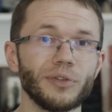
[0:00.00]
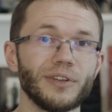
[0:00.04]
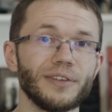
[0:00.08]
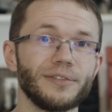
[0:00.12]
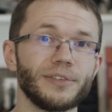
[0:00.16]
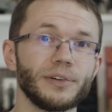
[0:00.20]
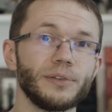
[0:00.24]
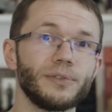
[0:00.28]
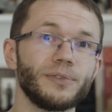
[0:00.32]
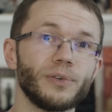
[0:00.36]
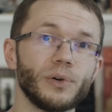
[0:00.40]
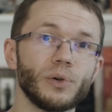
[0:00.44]

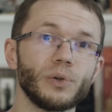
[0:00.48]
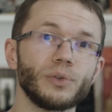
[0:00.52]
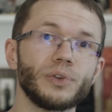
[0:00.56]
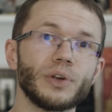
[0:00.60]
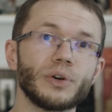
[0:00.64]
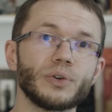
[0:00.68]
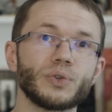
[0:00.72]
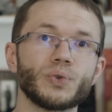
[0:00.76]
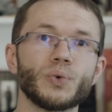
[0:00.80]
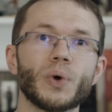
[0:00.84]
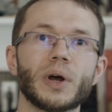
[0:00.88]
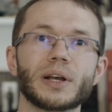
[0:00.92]
level
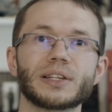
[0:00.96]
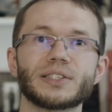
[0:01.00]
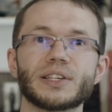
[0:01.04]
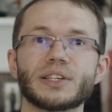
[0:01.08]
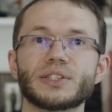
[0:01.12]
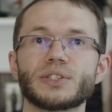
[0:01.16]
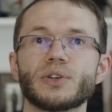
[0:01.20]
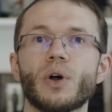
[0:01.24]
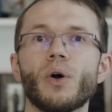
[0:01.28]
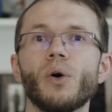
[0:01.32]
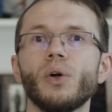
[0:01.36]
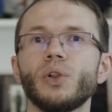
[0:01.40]
folder to
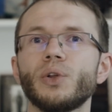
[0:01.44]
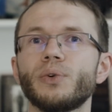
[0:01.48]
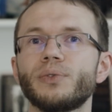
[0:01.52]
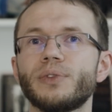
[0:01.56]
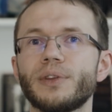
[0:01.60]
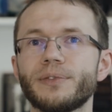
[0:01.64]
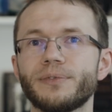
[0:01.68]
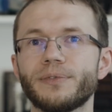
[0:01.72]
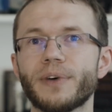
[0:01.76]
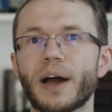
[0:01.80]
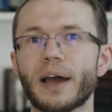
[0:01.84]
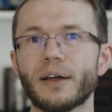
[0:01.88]
access all of
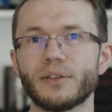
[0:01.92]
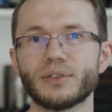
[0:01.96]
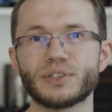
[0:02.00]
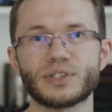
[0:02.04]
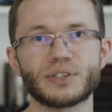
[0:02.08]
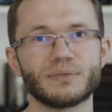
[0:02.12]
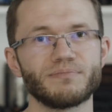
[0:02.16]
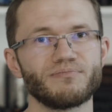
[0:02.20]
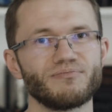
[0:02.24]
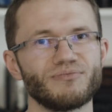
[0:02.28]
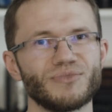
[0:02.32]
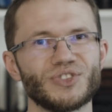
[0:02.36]
the
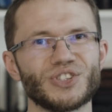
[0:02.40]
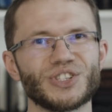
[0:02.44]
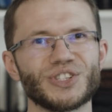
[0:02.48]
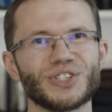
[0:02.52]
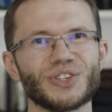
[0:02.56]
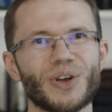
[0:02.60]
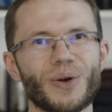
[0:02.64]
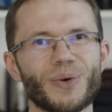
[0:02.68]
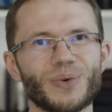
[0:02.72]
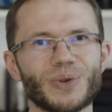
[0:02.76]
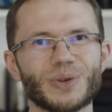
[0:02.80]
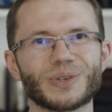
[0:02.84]
files.
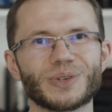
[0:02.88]
So